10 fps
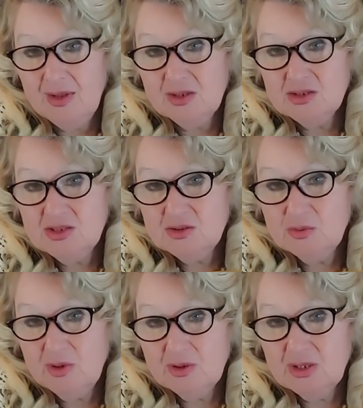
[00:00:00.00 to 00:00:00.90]
She's
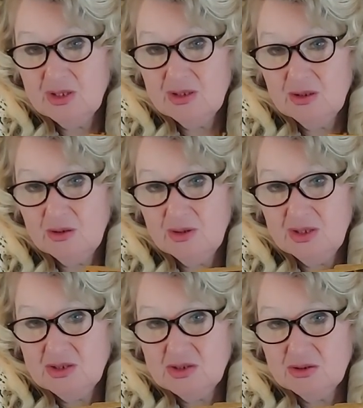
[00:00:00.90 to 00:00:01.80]
working now.
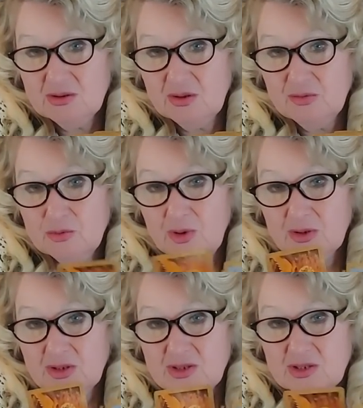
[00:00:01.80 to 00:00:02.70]
Angel of
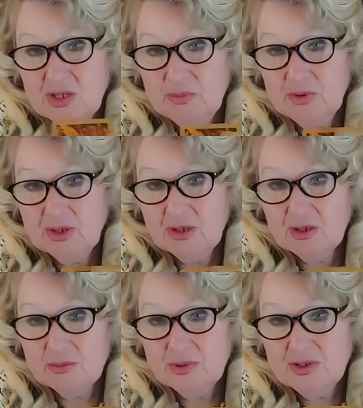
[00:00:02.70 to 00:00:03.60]
work is keeping
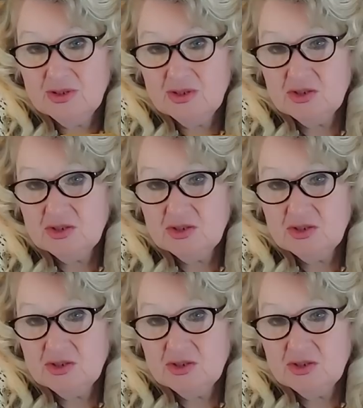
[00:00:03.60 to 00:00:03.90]
her busy.